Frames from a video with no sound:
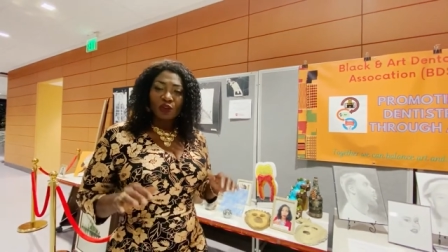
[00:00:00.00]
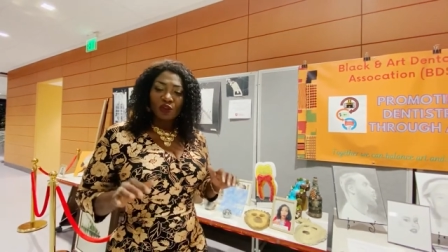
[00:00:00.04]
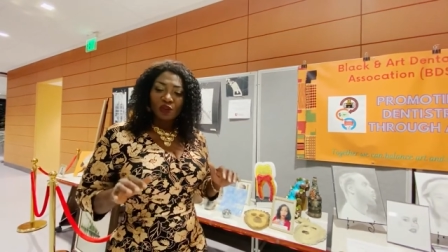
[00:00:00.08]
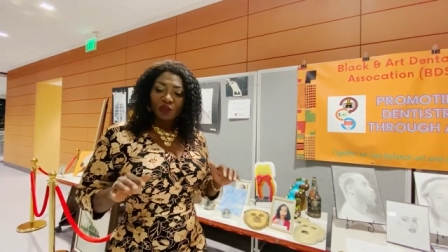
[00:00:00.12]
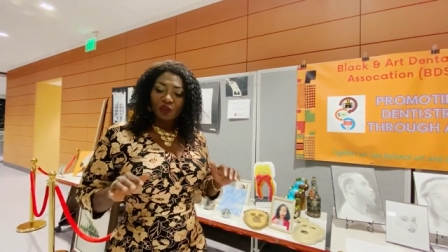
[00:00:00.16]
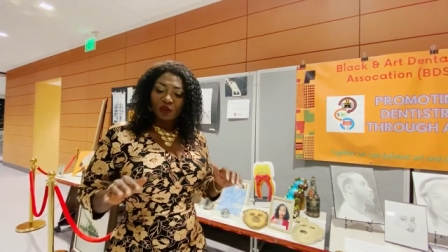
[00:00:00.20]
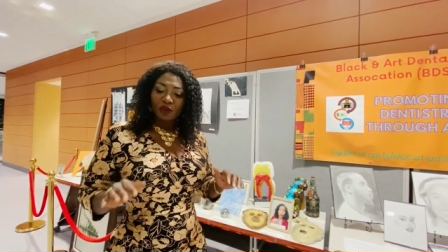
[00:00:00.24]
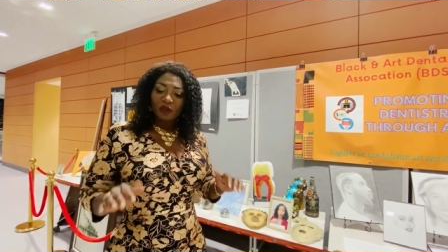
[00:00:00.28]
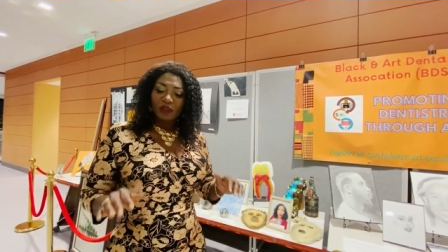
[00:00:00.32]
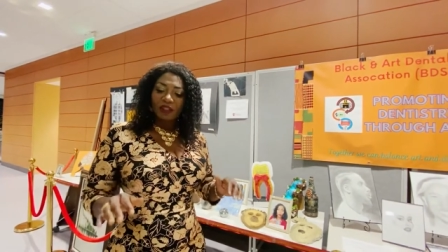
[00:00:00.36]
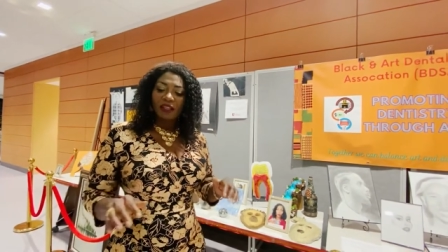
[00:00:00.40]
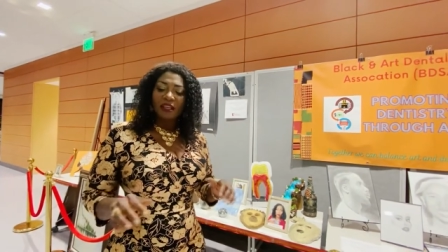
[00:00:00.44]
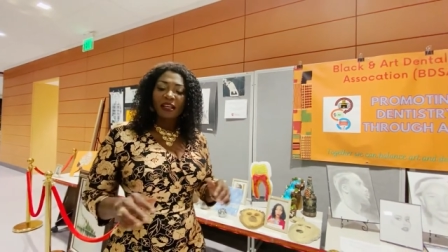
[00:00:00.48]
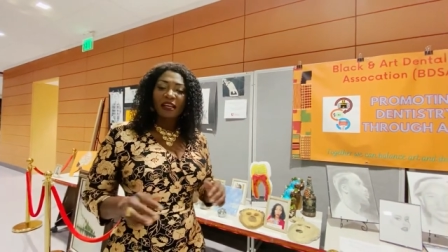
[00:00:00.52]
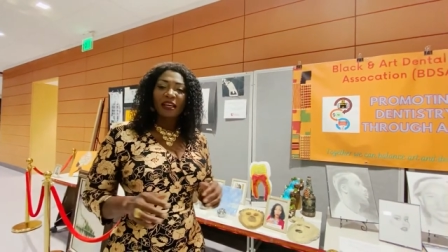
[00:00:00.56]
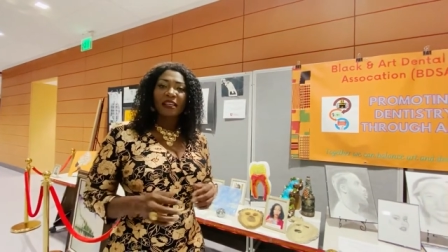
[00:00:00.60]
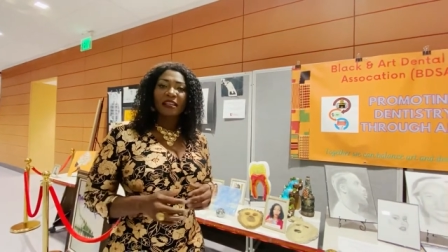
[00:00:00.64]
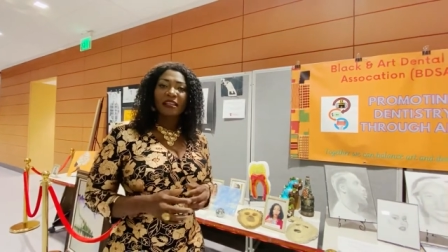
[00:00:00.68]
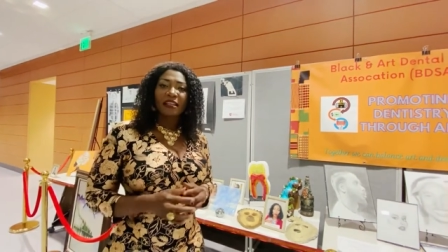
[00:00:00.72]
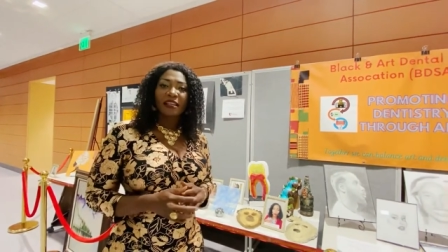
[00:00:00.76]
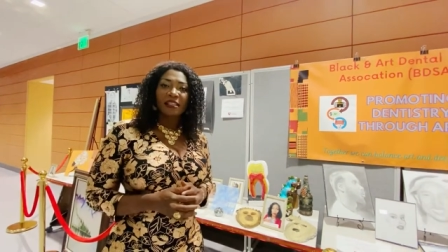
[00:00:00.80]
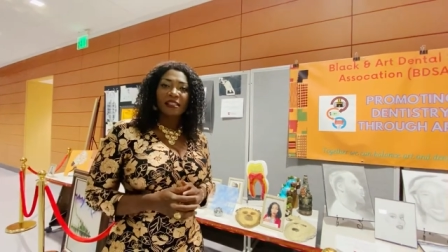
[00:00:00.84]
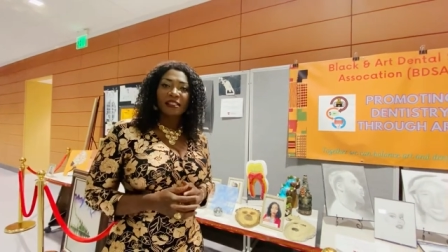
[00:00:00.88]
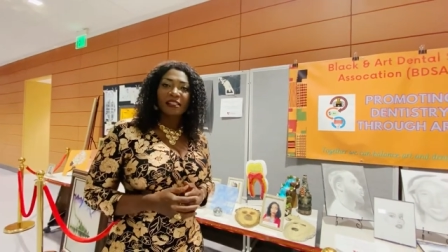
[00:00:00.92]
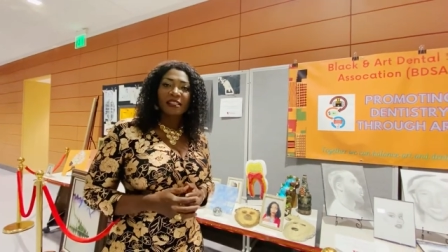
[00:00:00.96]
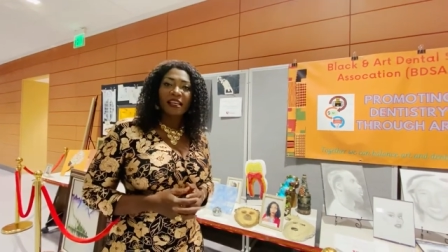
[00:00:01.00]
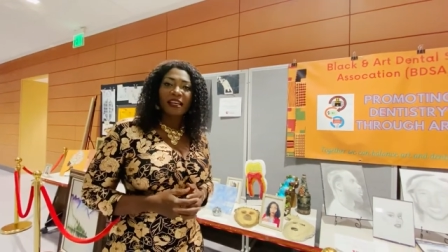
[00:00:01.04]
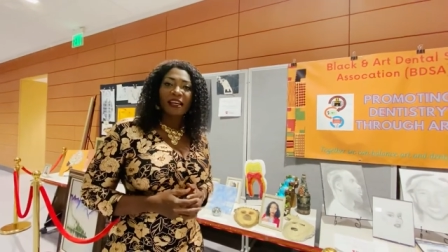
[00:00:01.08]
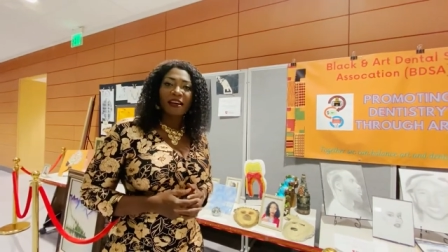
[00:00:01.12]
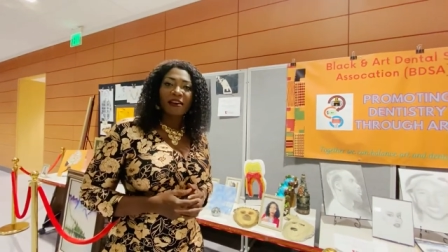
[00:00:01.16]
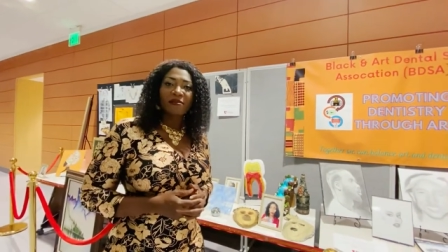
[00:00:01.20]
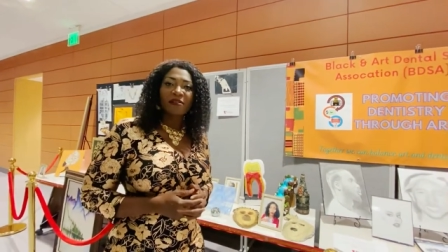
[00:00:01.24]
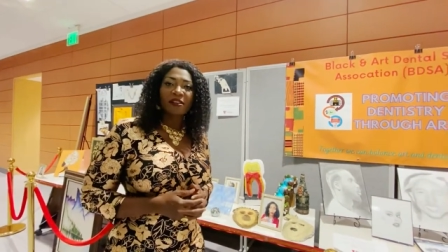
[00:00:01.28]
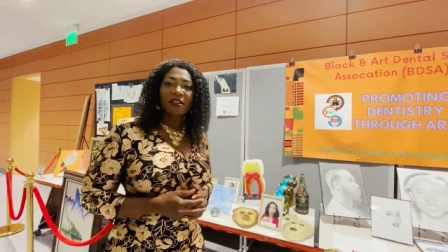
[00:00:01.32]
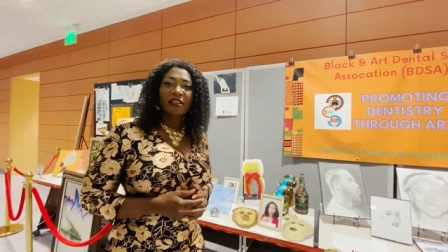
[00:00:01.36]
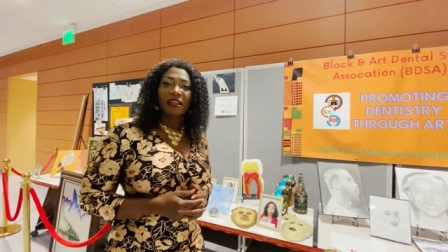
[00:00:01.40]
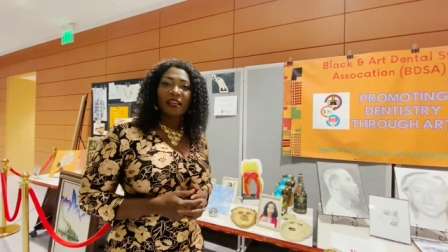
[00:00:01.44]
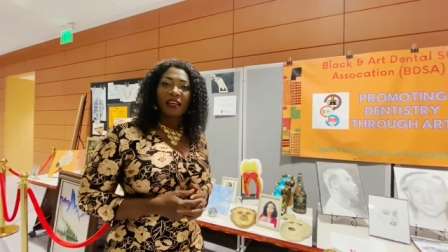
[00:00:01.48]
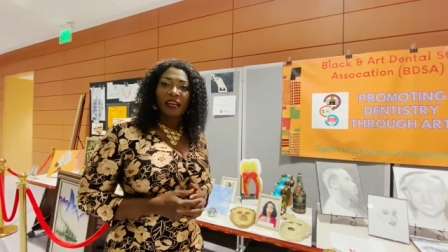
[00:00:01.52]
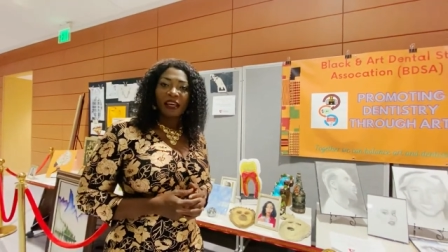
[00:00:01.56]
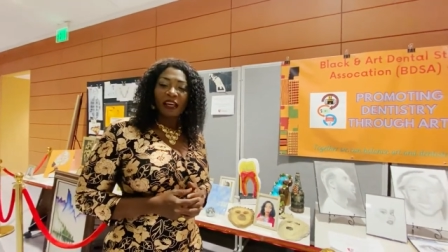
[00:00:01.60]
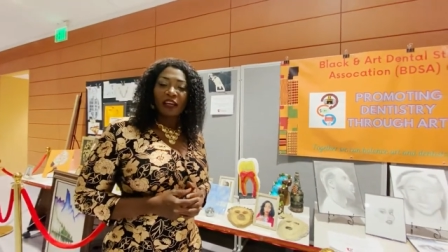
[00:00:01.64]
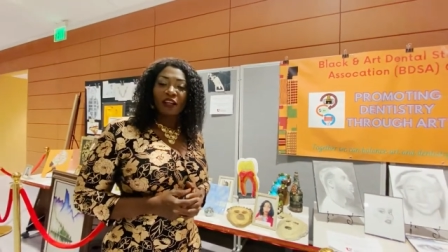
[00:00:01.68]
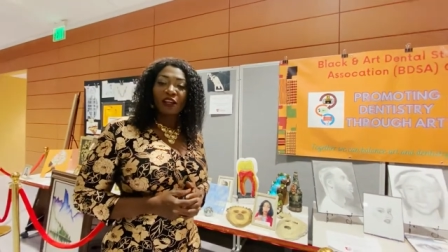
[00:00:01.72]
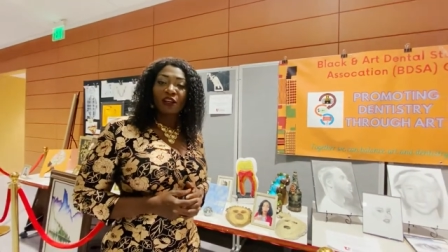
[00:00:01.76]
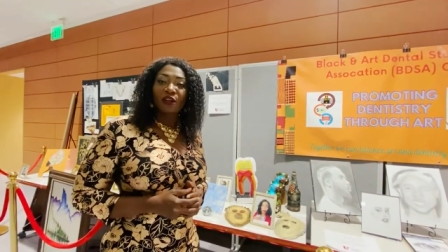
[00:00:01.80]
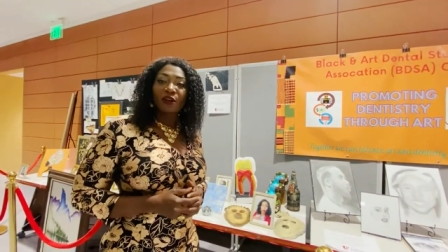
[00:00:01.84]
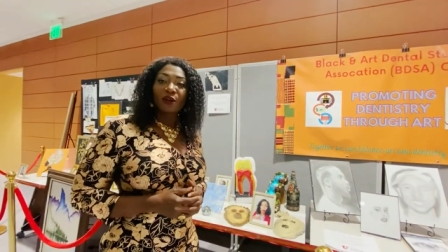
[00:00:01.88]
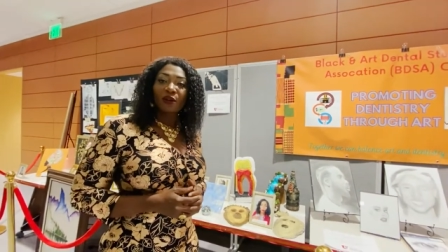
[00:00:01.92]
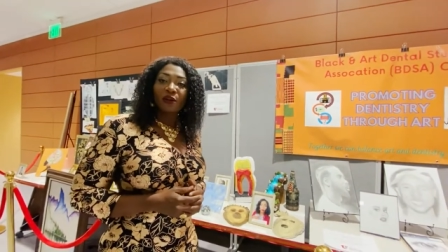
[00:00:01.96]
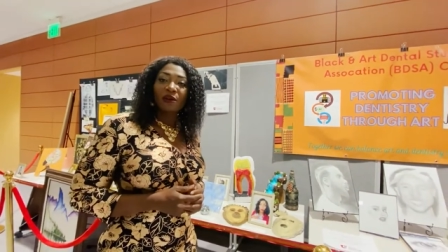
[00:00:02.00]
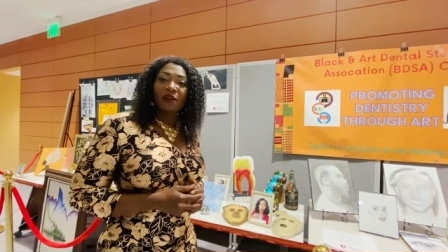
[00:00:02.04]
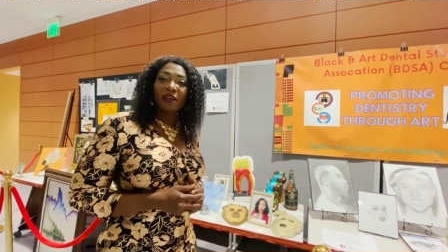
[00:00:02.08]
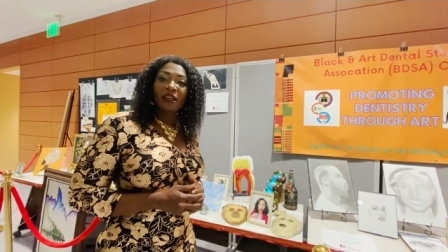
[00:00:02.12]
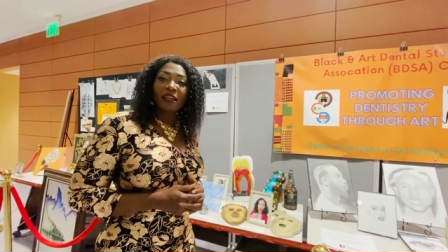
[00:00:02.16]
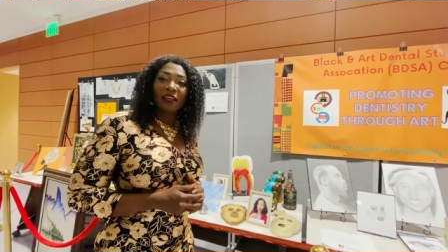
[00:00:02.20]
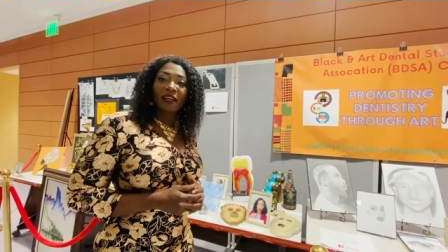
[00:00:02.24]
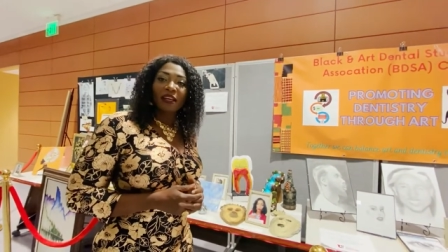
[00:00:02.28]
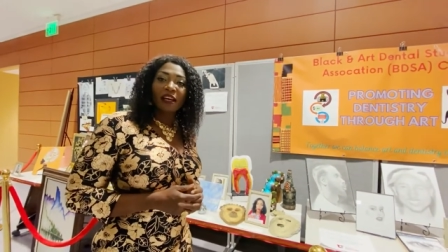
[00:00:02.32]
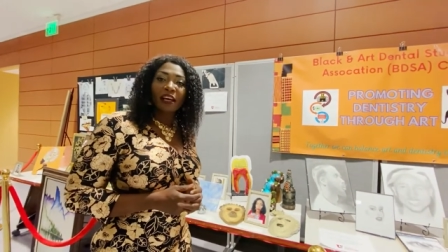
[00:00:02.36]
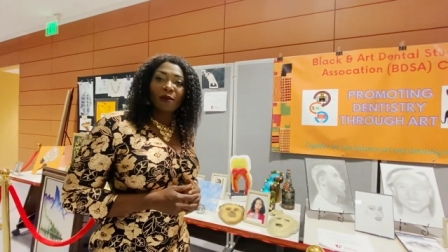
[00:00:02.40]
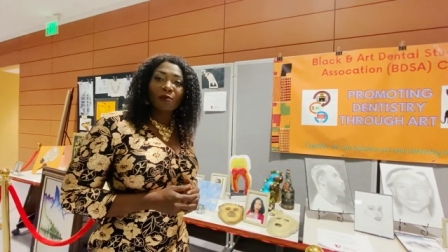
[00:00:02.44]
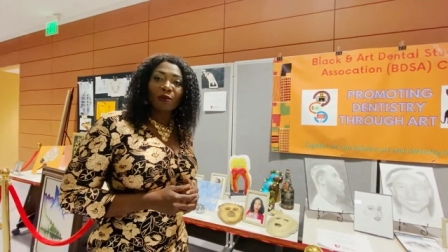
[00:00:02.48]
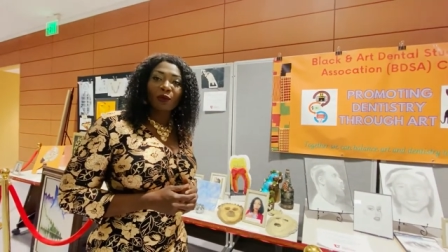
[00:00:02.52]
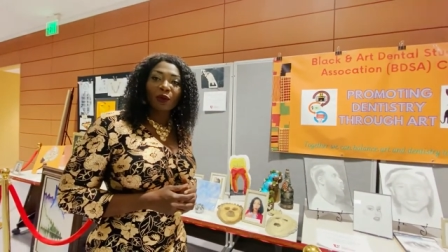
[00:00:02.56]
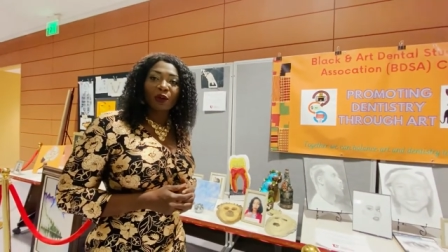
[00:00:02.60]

to the underserved and low-income